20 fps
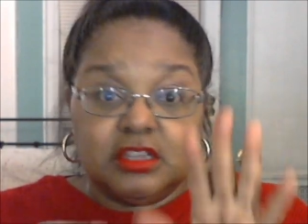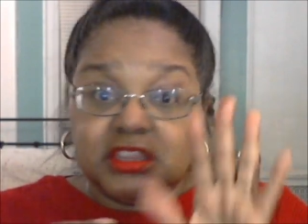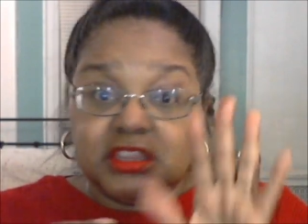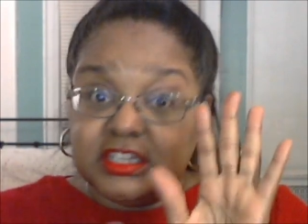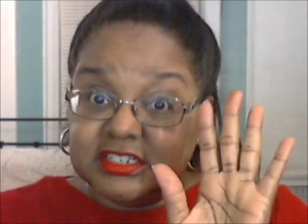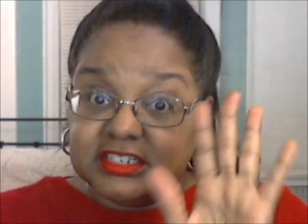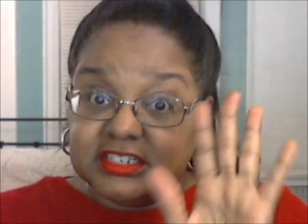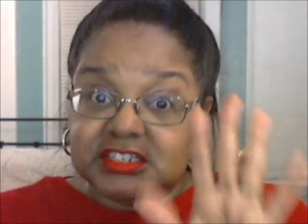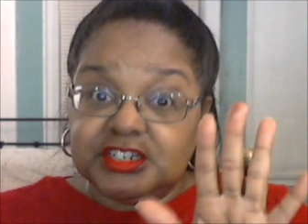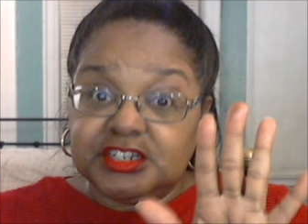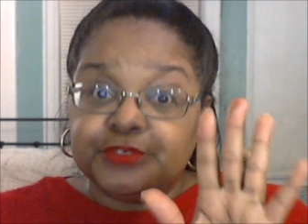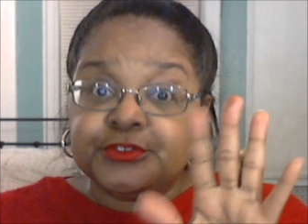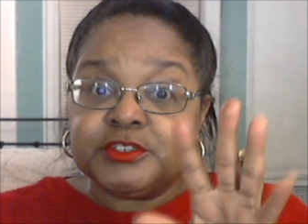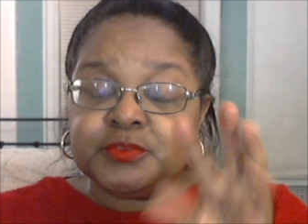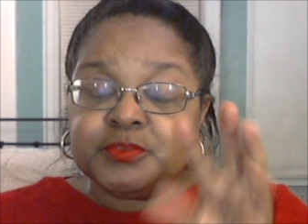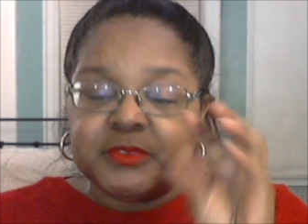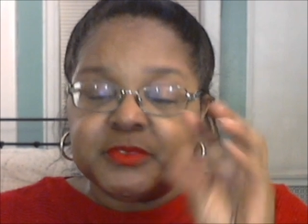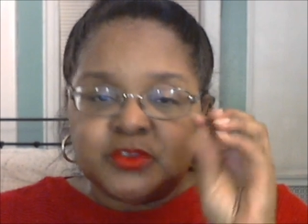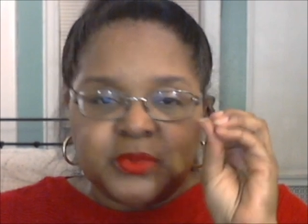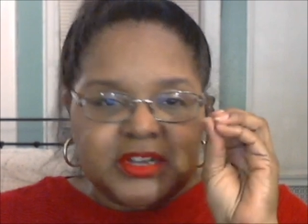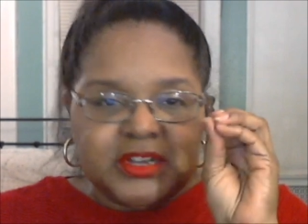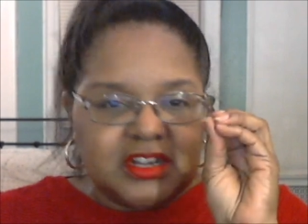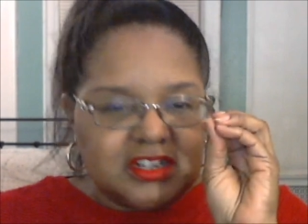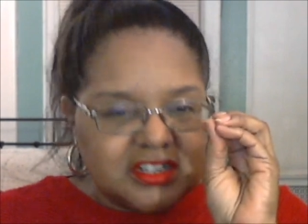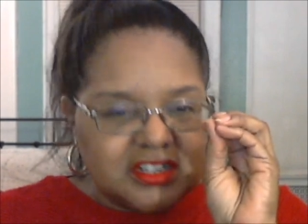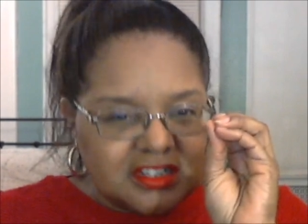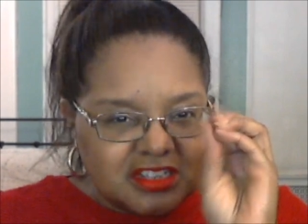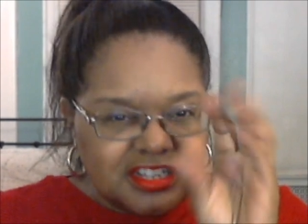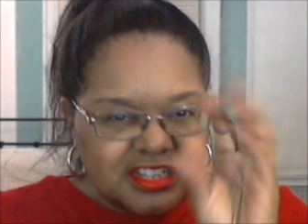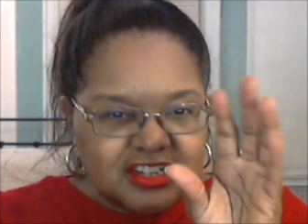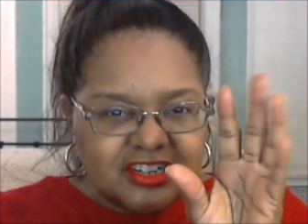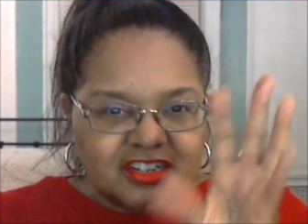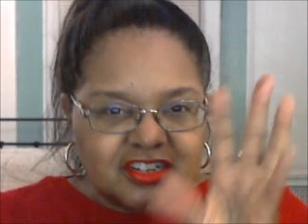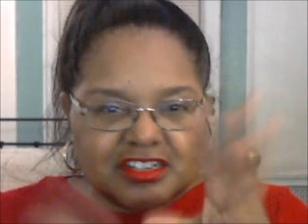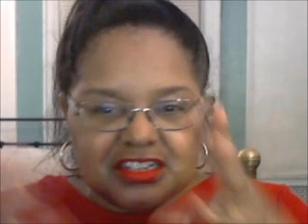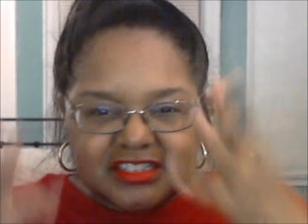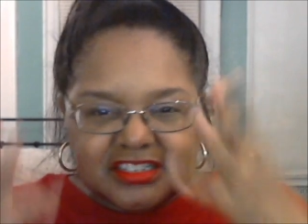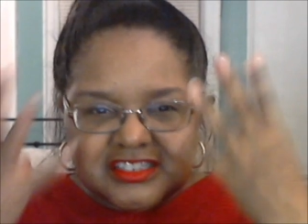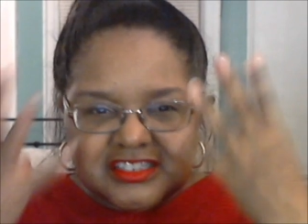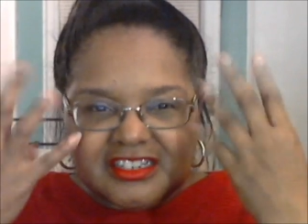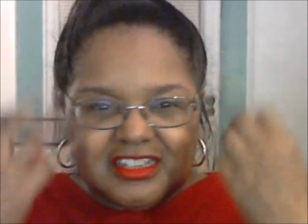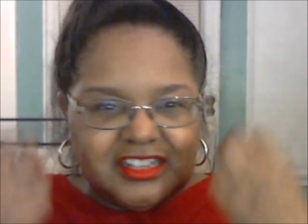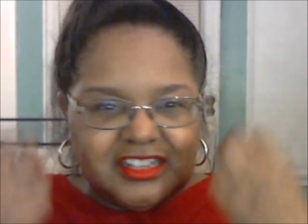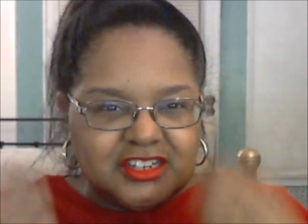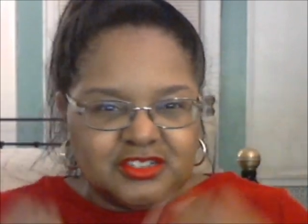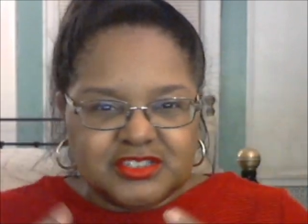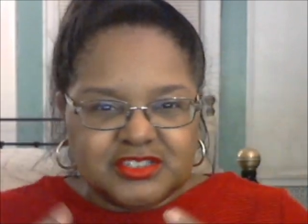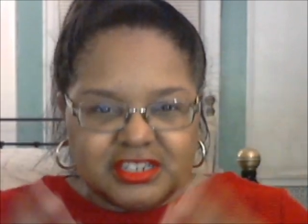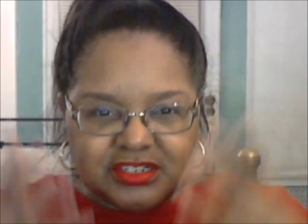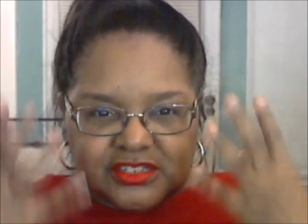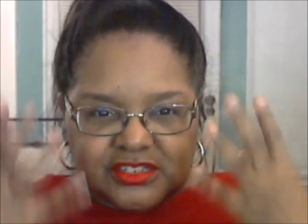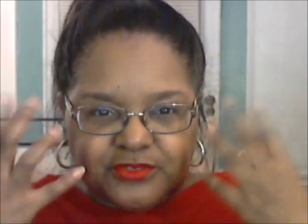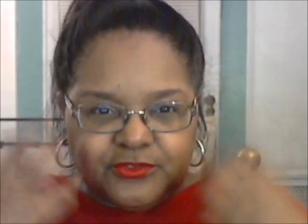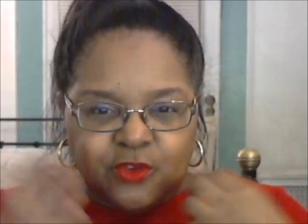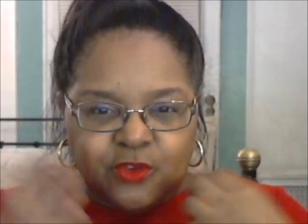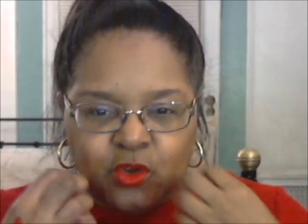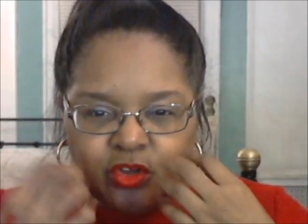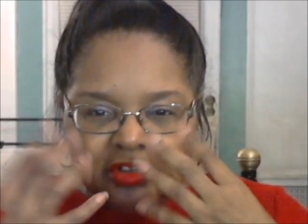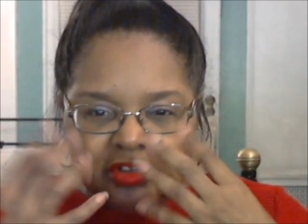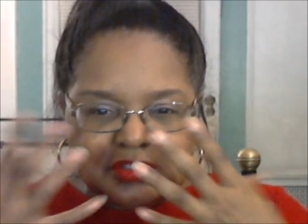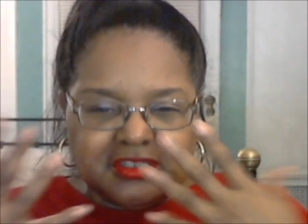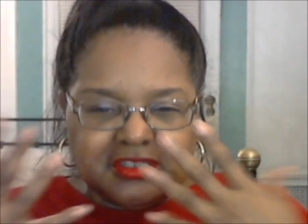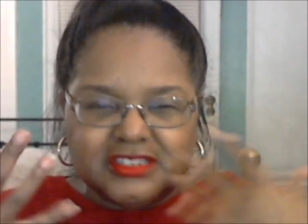There's a difference between a glitter, because the glitter tends to fall,